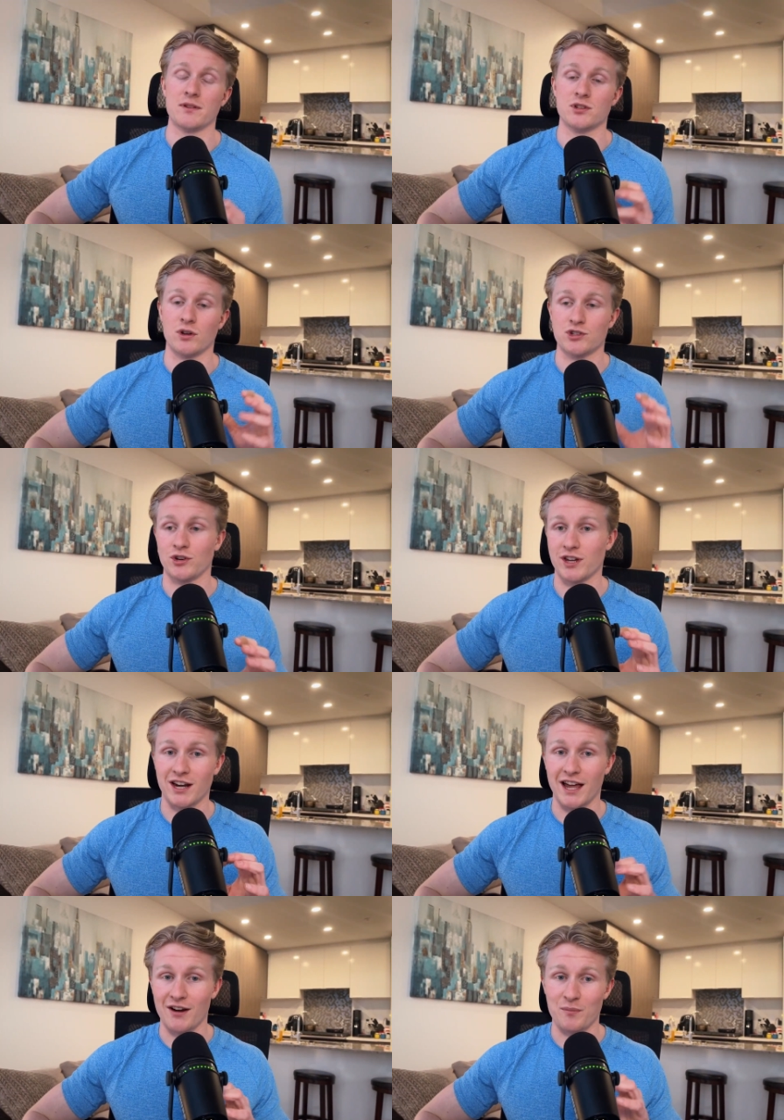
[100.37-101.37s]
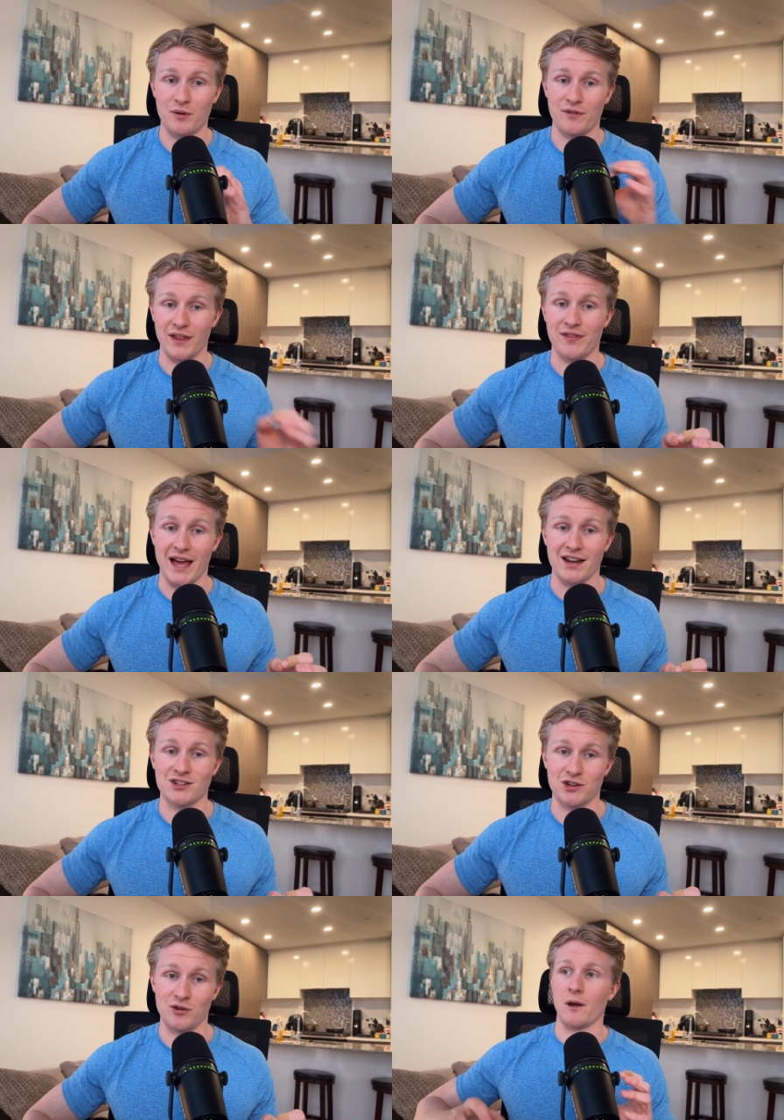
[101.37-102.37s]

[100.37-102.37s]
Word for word: So I'll show you kind of how to prevent that too.